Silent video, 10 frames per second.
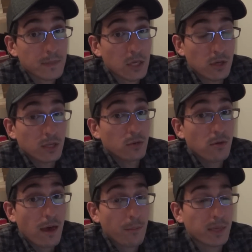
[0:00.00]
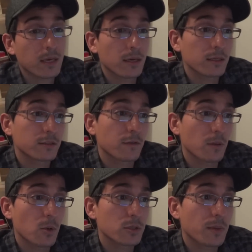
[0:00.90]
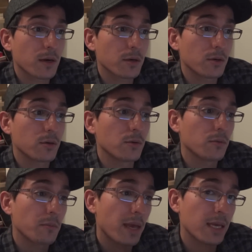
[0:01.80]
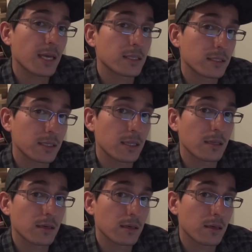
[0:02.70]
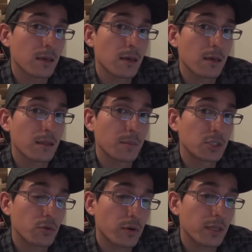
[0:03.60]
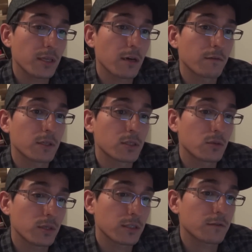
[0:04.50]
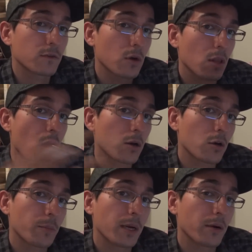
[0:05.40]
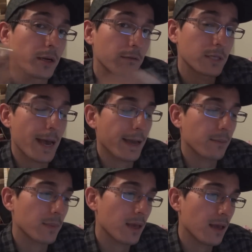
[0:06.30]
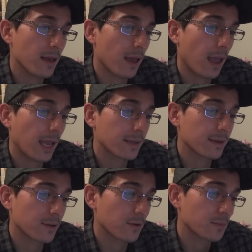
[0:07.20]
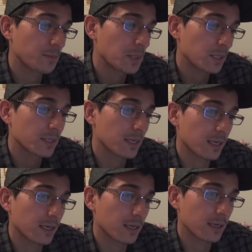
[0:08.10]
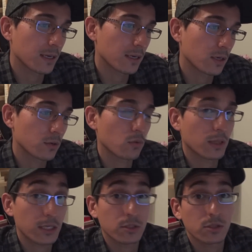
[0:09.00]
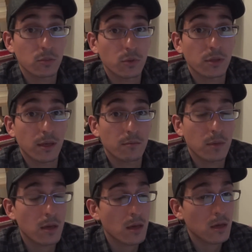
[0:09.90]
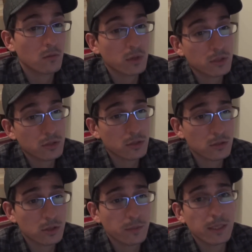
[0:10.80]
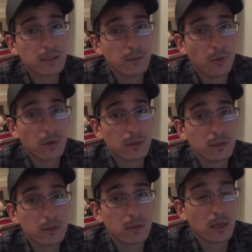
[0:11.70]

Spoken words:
you can do that because for the most part you may get to see the majority of the students for a longer period of time and build a good relationship with them, which to me is important.